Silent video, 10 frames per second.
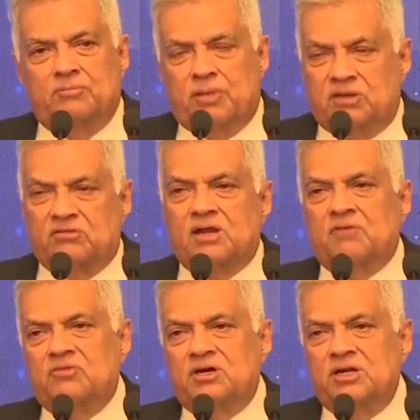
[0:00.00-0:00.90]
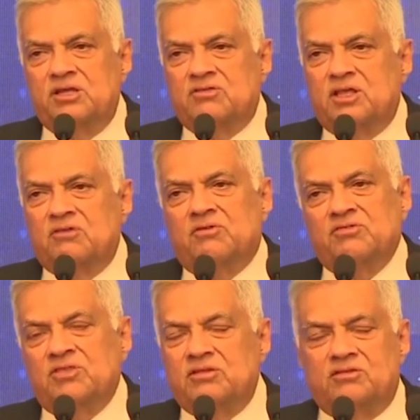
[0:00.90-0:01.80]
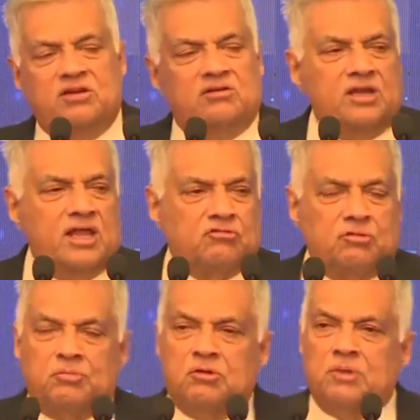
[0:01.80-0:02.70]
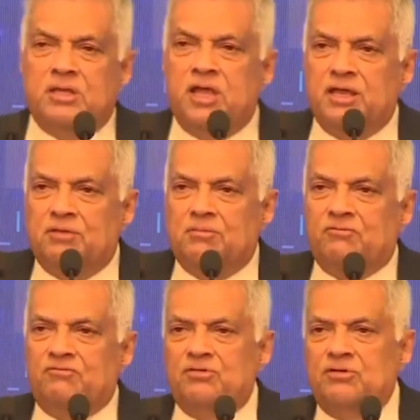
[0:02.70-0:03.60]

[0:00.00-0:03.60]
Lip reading: Paris Club wordings are the ones that generally accepted by the IMF.